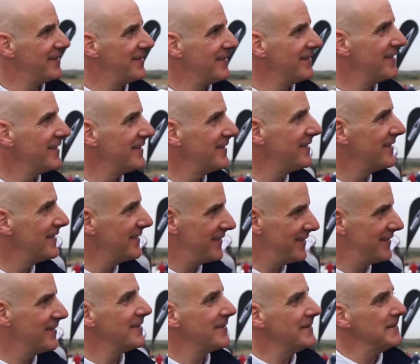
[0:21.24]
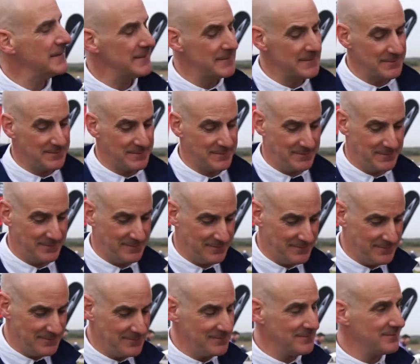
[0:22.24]

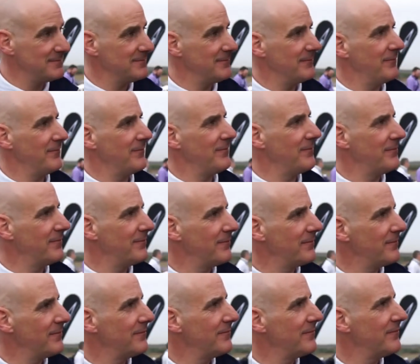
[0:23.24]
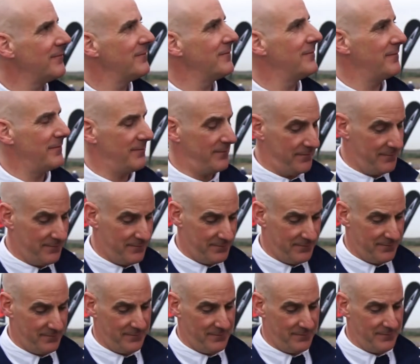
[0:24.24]

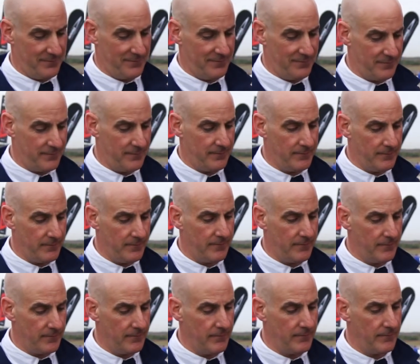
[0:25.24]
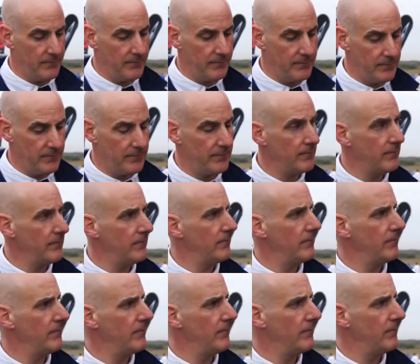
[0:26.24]

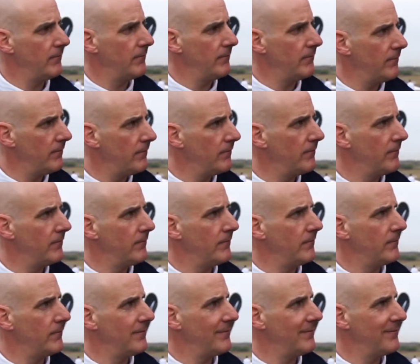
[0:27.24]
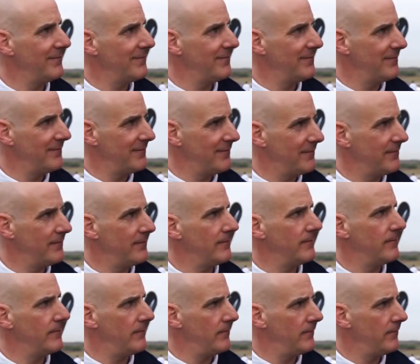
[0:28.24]
[no speech]